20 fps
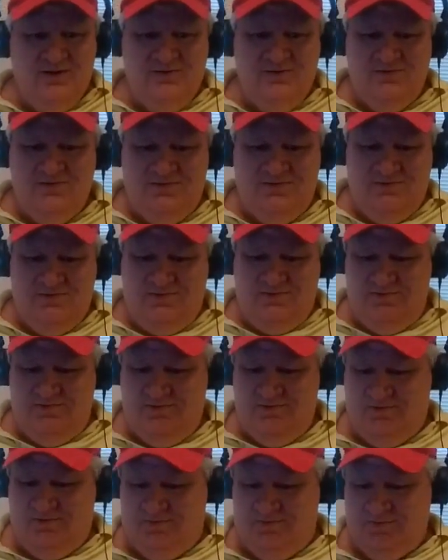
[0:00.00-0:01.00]
All
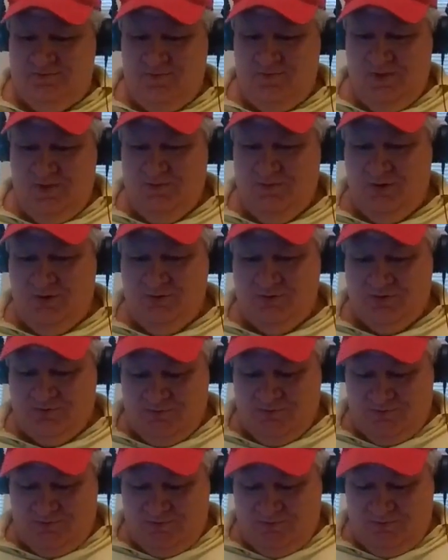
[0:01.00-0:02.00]
the other
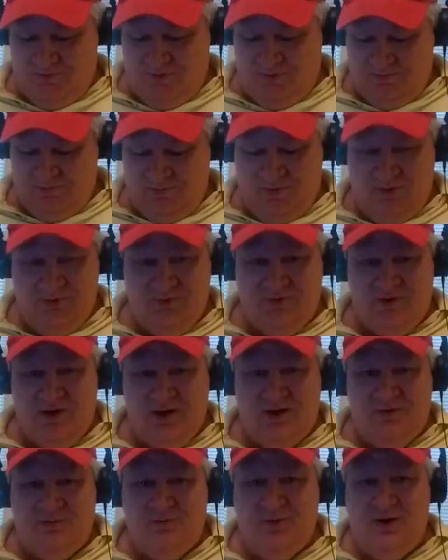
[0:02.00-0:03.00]
stuff. Mo's
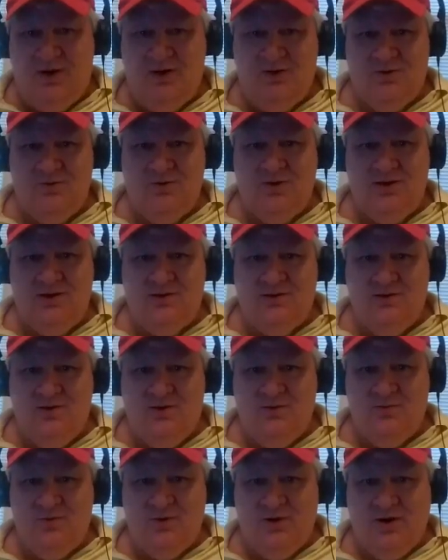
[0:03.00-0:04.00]
got a following
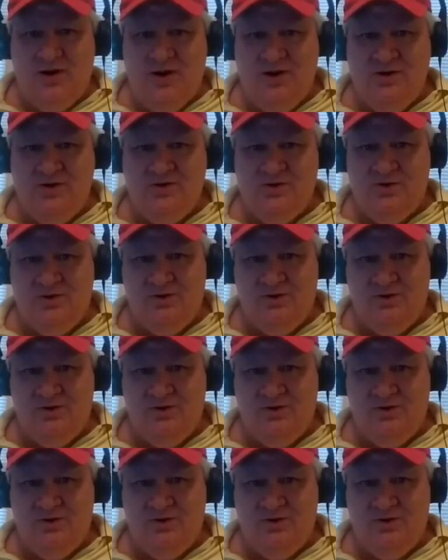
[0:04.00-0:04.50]
over in Asia